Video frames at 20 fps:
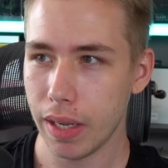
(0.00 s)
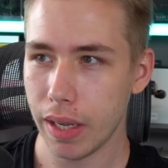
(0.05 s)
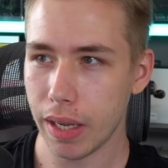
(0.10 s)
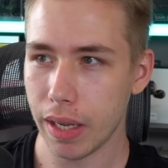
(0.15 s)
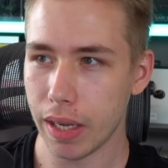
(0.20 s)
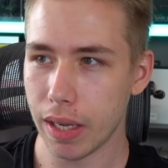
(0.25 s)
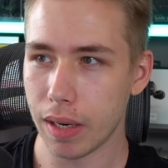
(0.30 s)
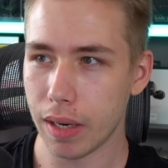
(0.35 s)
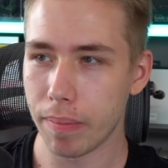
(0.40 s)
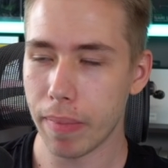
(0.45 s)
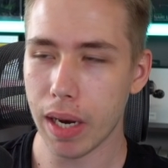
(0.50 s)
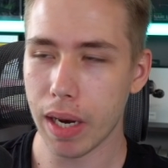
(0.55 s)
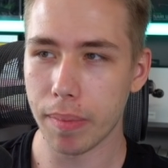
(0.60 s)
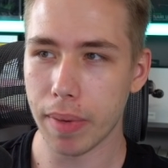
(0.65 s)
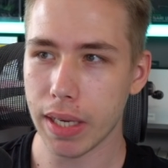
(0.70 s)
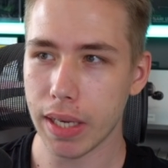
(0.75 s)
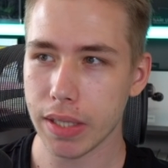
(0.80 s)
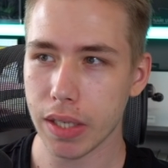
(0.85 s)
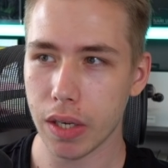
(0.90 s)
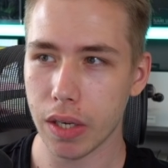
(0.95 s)
In
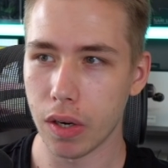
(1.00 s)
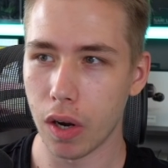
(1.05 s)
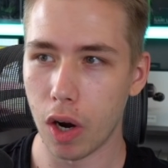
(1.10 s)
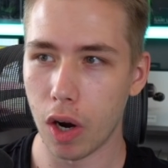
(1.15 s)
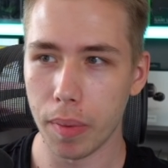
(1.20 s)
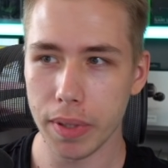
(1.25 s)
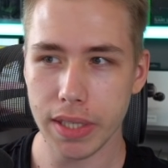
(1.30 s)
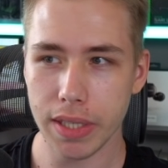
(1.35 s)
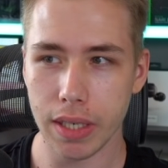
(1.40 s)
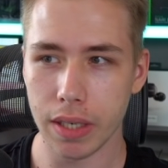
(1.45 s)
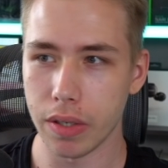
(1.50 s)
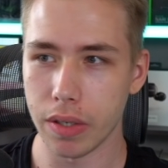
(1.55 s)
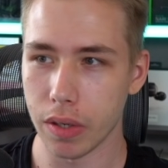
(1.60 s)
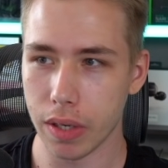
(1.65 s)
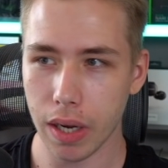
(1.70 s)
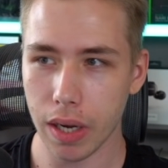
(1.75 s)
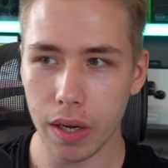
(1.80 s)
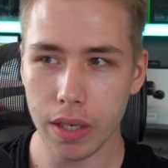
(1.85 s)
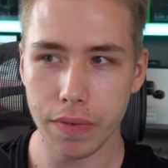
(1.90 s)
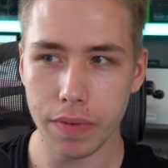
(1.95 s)
MetaMask, you can always add a new
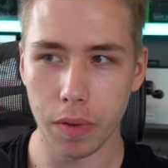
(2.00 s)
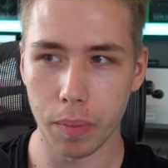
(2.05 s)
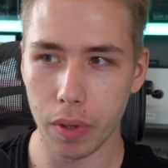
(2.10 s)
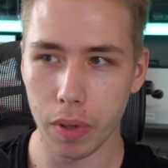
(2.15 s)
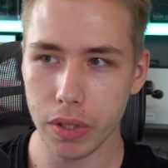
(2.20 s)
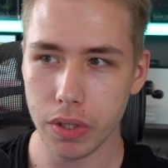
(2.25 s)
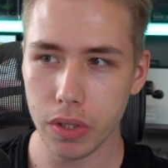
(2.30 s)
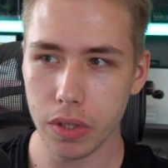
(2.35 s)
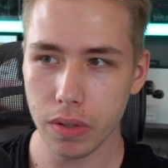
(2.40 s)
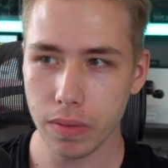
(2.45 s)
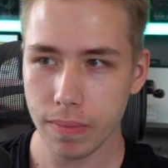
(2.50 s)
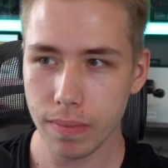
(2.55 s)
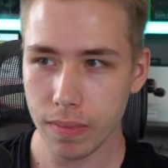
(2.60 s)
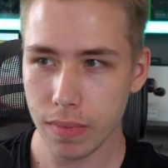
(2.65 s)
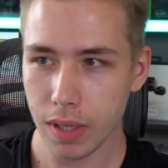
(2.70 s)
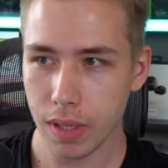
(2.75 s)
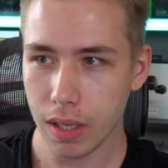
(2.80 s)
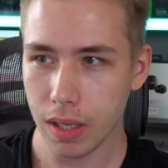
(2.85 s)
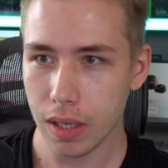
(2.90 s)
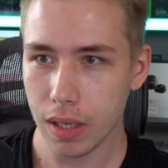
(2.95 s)
account if you want to.
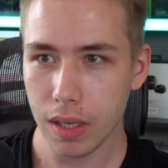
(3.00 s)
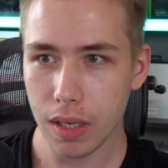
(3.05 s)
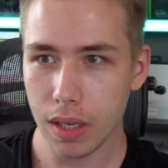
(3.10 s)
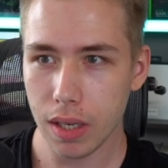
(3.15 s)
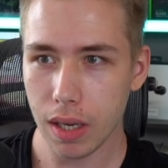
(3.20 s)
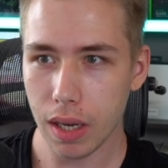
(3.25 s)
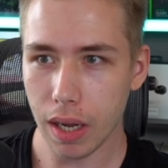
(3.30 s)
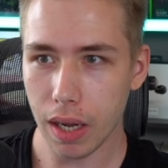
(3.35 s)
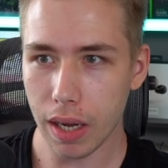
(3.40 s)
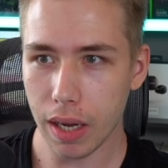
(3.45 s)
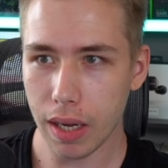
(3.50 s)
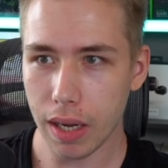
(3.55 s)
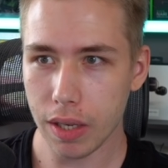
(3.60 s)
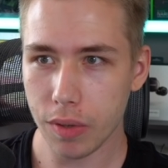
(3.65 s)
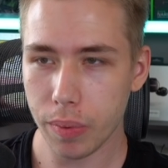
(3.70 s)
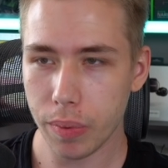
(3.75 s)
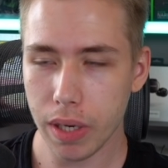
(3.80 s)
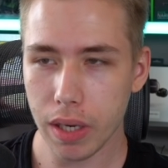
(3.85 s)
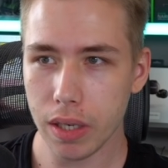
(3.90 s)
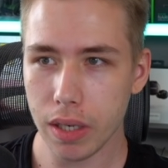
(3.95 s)

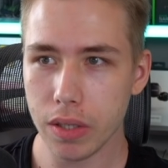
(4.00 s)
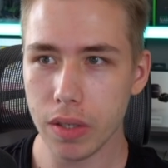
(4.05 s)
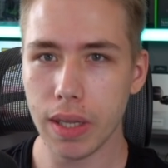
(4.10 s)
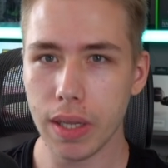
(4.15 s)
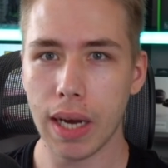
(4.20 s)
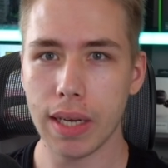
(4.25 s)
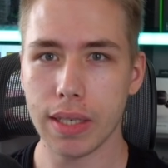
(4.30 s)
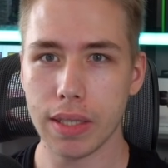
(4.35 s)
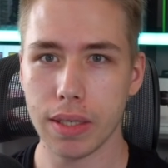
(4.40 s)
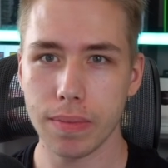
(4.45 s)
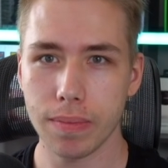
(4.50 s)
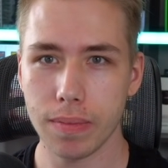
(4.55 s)
And we're gonna do that.